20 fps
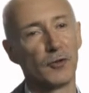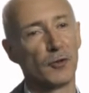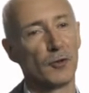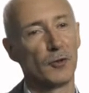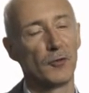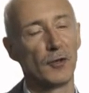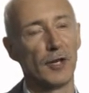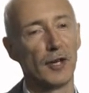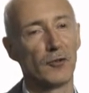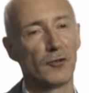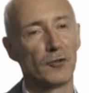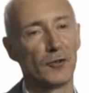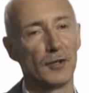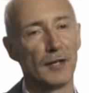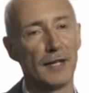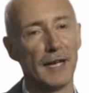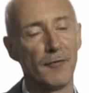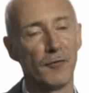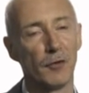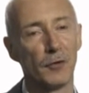
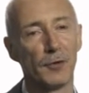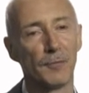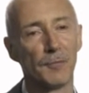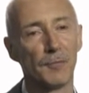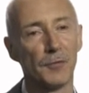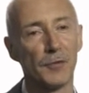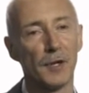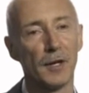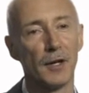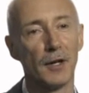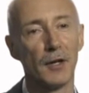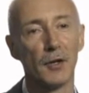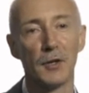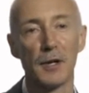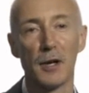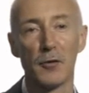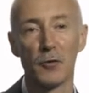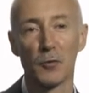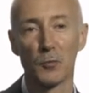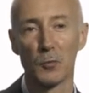2011
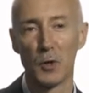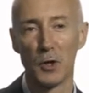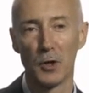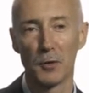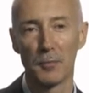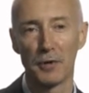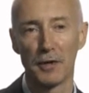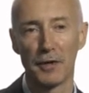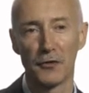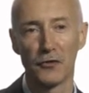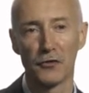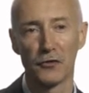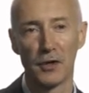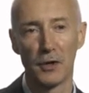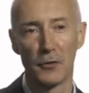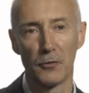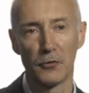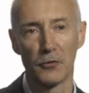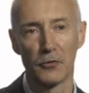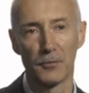known as workplace
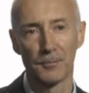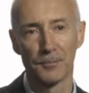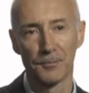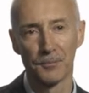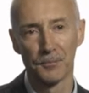zones.